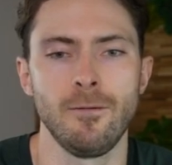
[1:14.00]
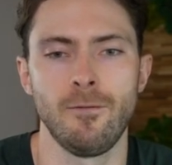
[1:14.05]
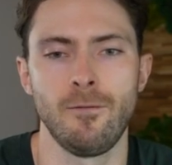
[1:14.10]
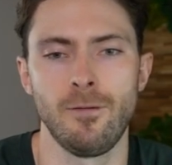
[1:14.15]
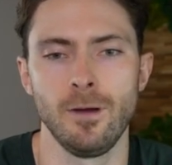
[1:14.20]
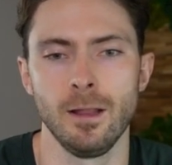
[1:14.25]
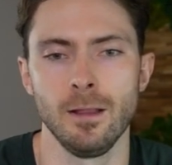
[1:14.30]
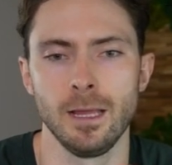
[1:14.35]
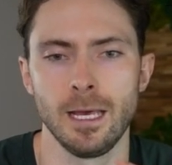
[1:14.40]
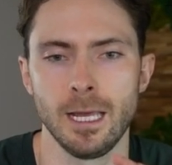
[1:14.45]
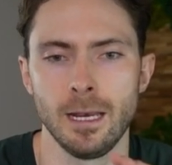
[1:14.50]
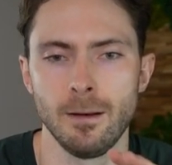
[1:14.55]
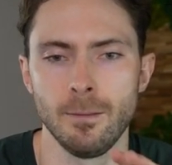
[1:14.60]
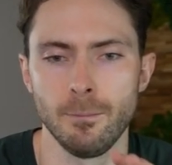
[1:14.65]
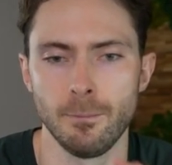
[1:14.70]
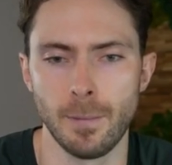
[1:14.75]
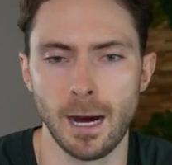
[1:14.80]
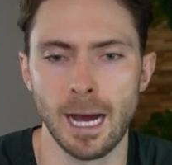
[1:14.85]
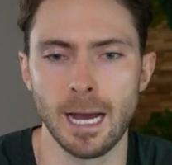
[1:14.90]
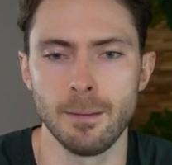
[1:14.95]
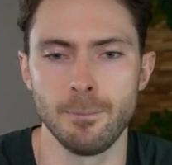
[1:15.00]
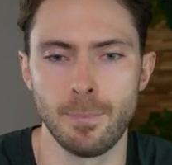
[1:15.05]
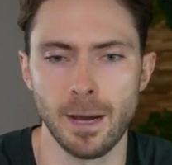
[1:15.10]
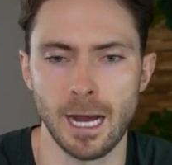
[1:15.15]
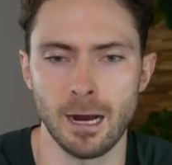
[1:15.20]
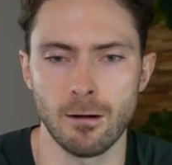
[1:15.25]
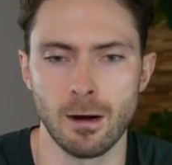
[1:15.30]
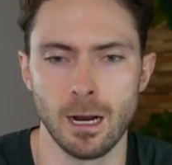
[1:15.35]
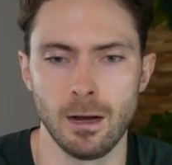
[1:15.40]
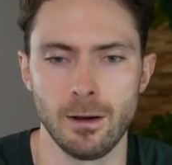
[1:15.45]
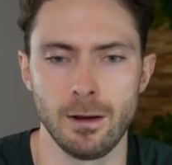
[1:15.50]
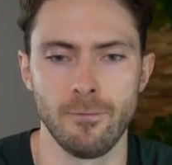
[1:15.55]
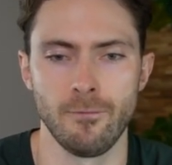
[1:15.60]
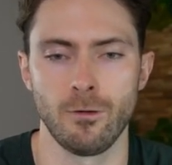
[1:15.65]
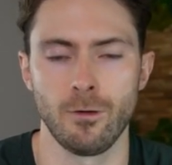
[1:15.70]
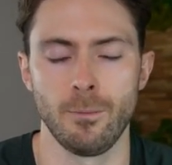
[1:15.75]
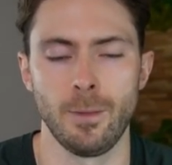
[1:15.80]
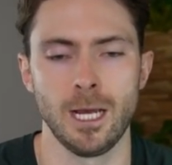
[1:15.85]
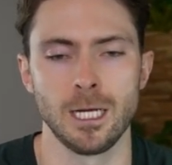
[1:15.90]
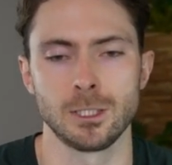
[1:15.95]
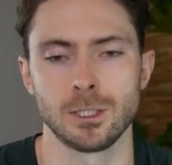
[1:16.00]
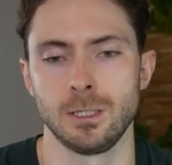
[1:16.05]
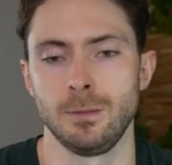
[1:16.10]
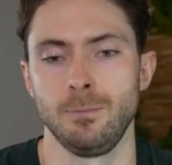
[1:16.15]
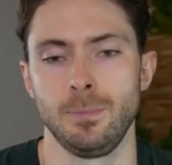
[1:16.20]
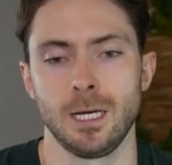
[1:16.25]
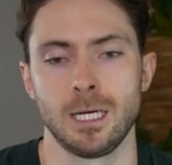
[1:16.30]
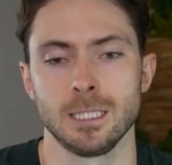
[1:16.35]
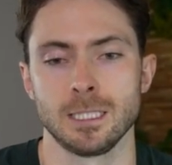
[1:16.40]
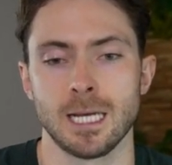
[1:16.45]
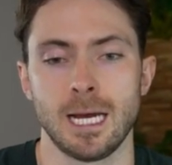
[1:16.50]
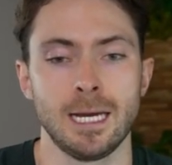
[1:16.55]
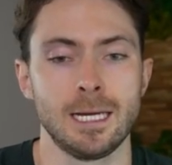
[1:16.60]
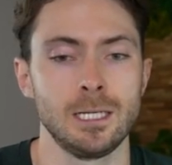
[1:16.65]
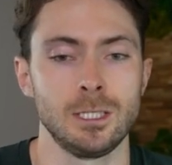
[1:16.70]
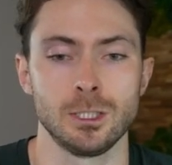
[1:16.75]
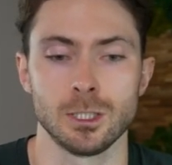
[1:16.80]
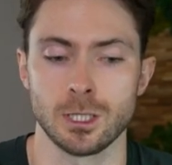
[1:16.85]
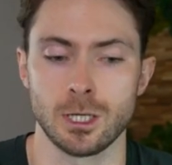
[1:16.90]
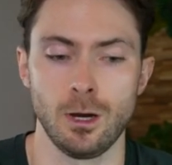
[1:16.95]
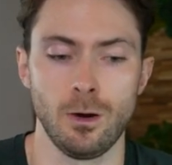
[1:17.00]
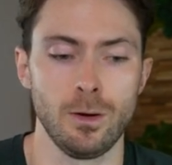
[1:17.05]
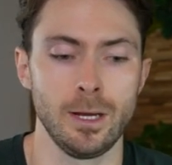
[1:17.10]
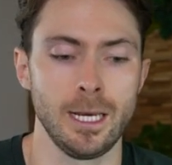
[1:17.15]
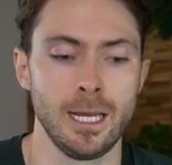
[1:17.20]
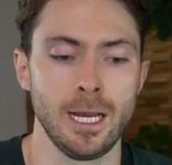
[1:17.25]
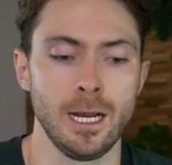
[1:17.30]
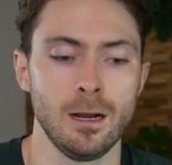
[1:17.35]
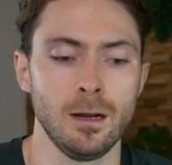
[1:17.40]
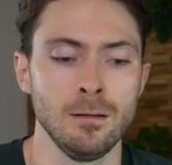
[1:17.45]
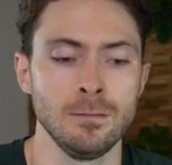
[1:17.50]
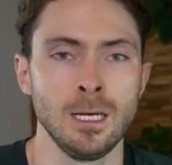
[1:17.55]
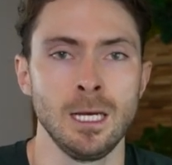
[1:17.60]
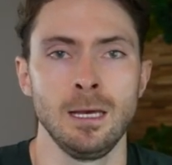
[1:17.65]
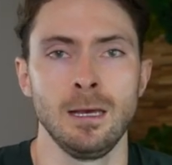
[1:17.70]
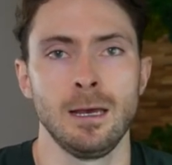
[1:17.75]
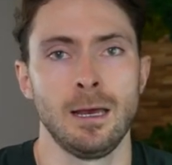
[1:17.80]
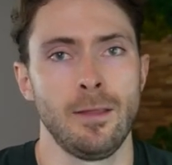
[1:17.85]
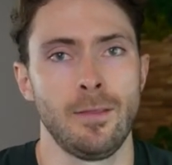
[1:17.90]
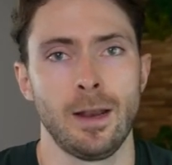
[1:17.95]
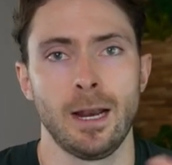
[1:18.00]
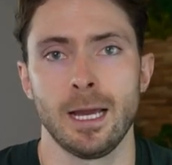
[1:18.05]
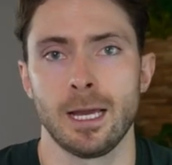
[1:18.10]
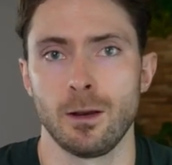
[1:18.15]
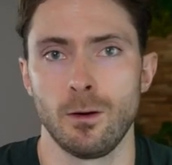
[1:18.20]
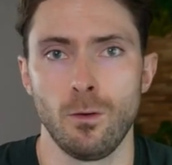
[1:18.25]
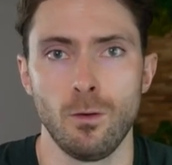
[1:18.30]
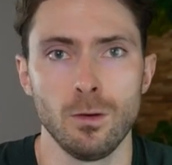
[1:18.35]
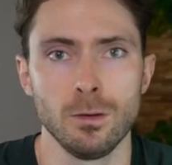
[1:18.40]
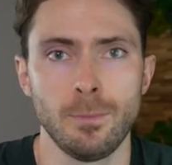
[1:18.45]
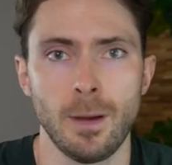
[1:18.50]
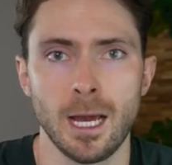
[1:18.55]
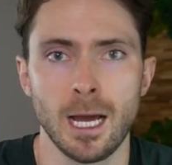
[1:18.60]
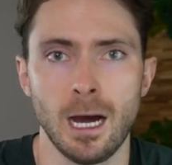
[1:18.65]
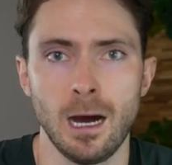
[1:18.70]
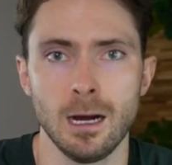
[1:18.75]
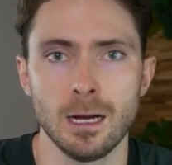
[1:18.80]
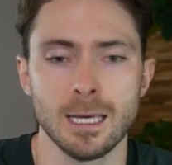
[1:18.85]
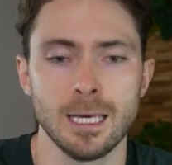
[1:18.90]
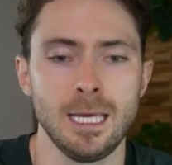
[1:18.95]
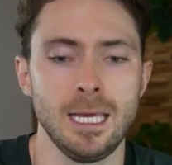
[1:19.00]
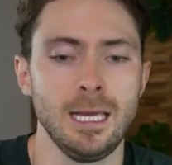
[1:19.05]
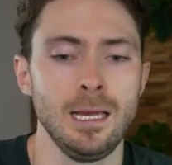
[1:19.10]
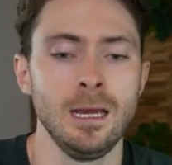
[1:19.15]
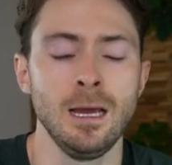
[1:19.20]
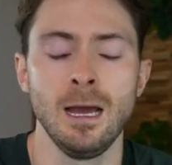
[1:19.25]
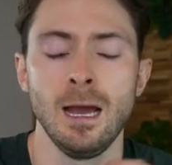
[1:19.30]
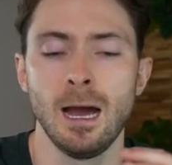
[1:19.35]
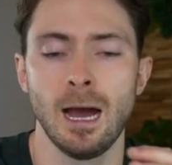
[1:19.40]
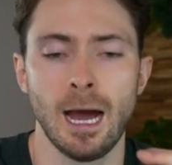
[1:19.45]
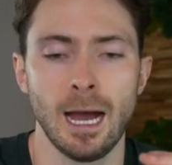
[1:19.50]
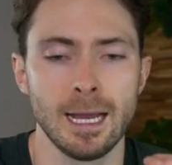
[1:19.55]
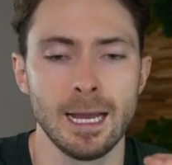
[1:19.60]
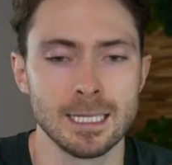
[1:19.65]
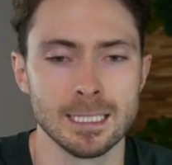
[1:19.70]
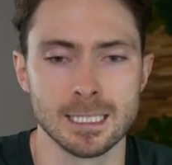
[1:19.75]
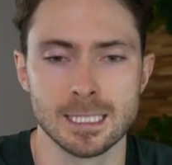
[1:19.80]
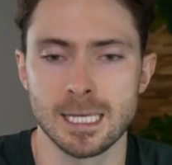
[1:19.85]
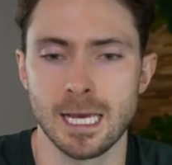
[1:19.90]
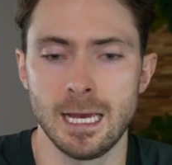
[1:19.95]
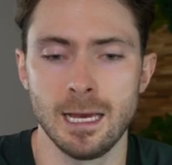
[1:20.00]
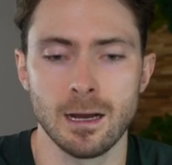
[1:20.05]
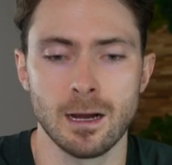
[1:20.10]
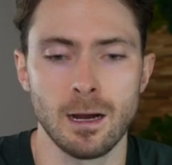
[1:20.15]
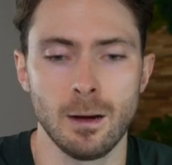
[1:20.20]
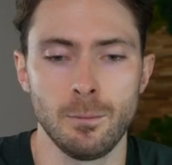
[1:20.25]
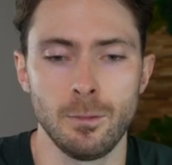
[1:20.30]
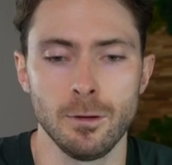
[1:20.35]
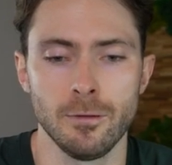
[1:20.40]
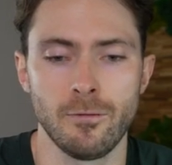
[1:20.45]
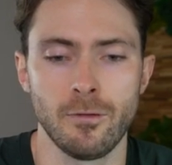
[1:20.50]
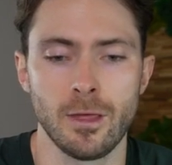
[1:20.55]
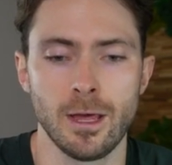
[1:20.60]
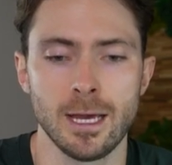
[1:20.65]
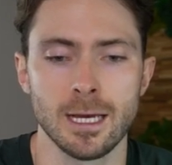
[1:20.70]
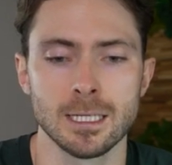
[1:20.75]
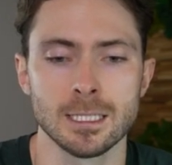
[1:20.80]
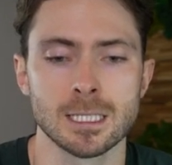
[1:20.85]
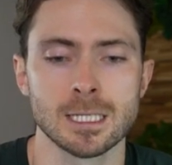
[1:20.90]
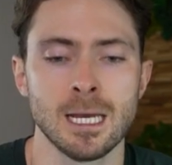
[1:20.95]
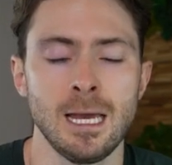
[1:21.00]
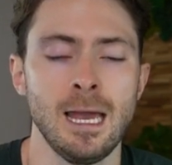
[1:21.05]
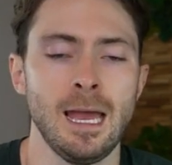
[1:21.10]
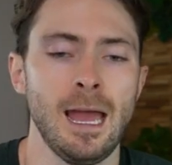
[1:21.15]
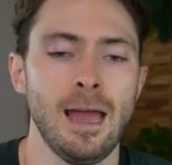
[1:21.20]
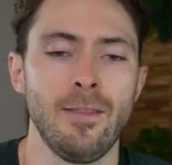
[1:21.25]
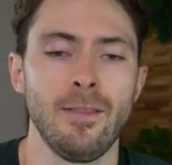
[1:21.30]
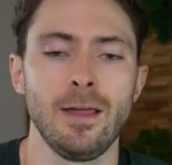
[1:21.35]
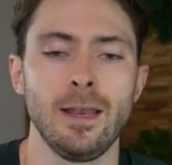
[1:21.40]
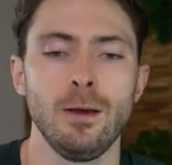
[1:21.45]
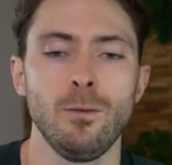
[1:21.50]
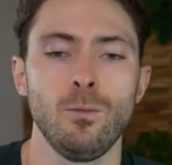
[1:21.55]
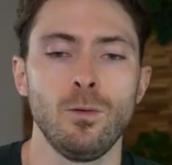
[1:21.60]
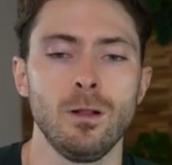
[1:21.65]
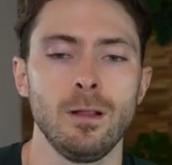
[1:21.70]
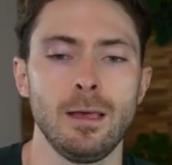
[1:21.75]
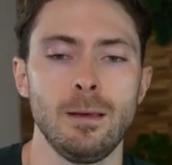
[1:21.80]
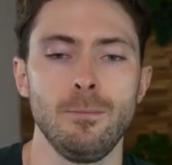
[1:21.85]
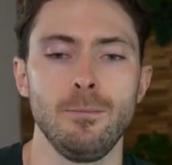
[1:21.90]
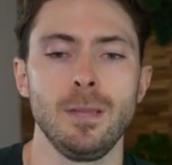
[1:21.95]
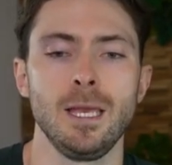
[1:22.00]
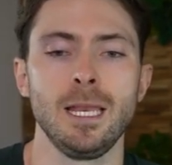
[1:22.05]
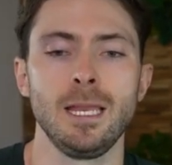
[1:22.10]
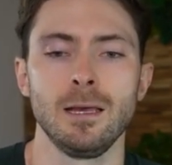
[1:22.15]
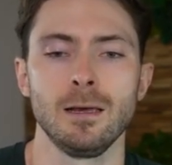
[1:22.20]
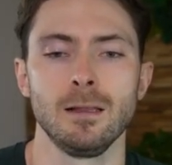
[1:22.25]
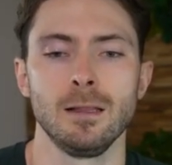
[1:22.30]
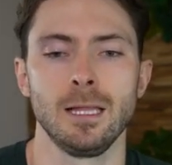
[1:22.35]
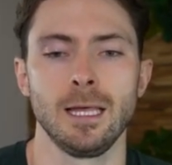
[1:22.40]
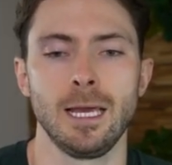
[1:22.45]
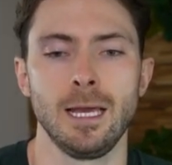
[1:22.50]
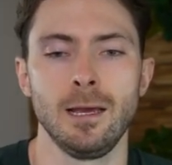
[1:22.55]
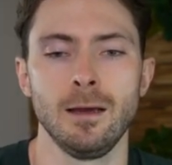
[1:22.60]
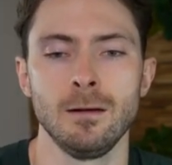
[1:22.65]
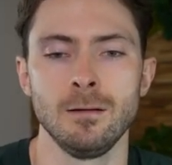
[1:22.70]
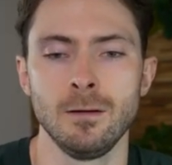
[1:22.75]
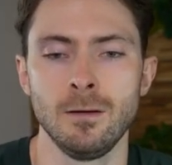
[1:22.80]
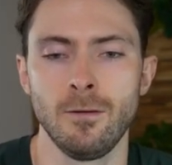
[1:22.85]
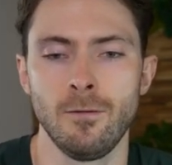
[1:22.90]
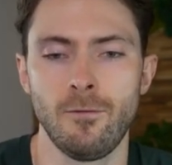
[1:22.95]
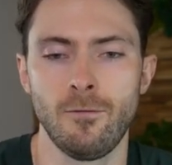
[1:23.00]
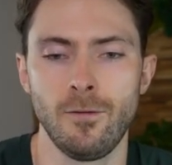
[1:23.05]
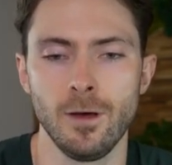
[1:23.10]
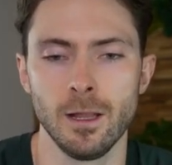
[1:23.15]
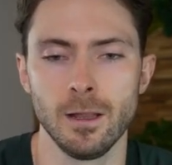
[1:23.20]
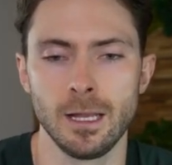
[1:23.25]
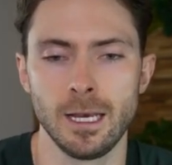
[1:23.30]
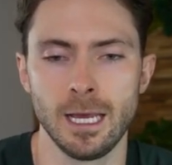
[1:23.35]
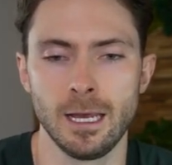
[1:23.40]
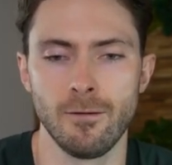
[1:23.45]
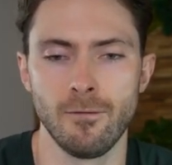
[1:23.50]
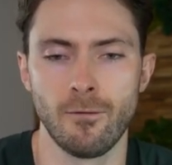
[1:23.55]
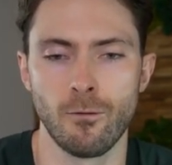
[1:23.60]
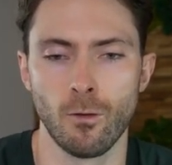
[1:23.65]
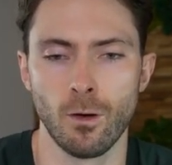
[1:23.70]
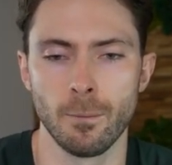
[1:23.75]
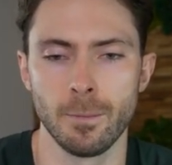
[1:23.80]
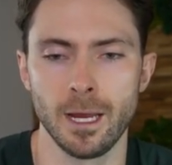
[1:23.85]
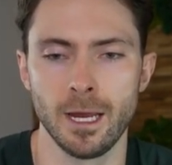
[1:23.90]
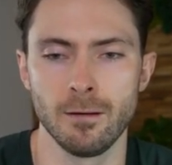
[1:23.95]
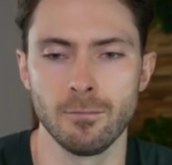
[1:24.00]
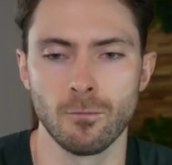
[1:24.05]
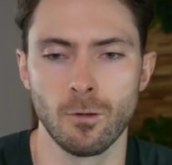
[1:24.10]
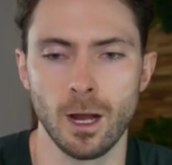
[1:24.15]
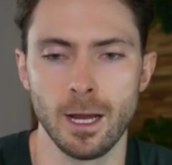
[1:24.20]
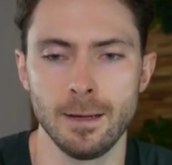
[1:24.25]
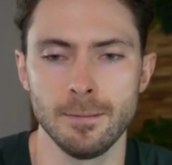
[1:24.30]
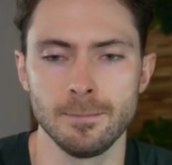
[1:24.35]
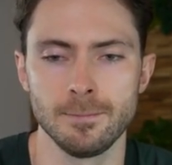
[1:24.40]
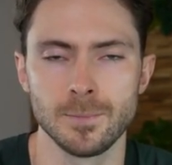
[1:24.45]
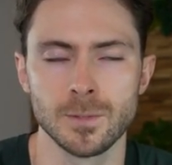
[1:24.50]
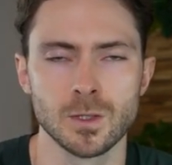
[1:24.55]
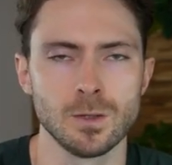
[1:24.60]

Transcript: and fill in my background information because I can just go in here and then I can hold my hotkey, I can say a couple of things, and then it will immediately fill it in for me, right?